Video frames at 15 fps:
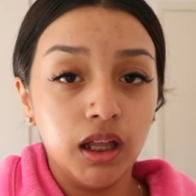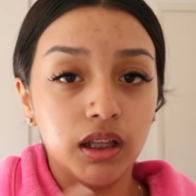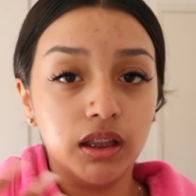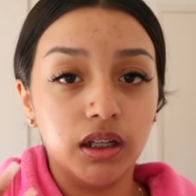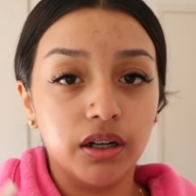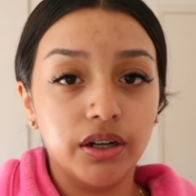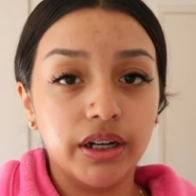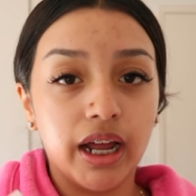
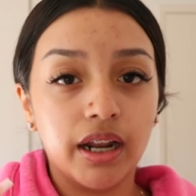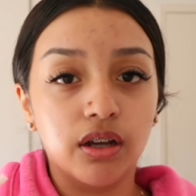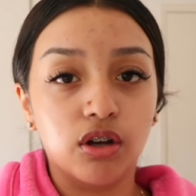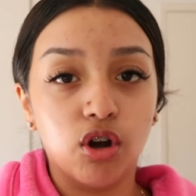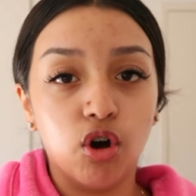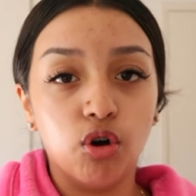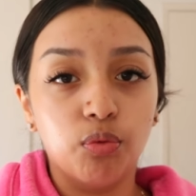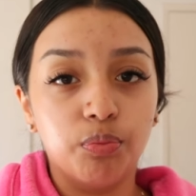learn how to
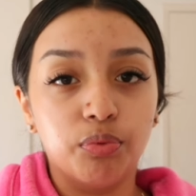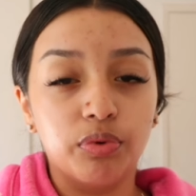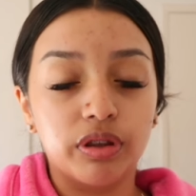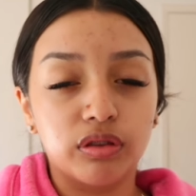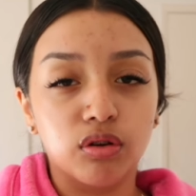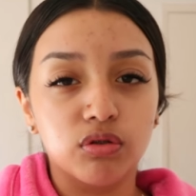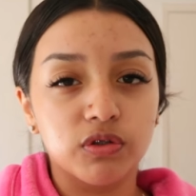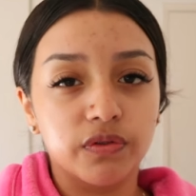cope
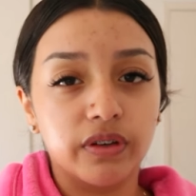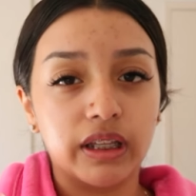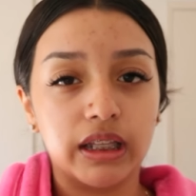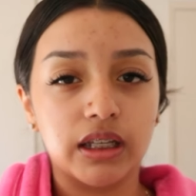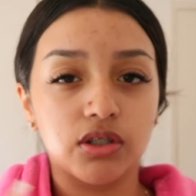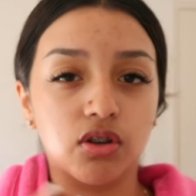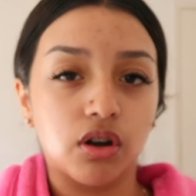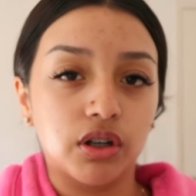with those
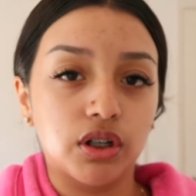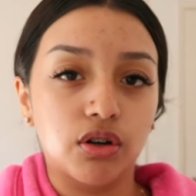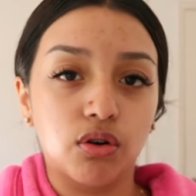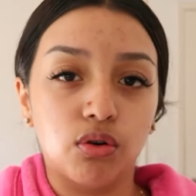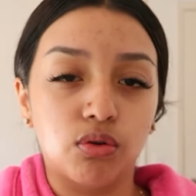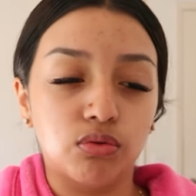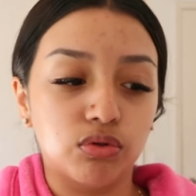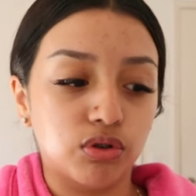feelings on your
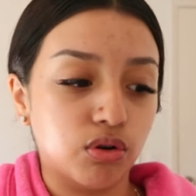own.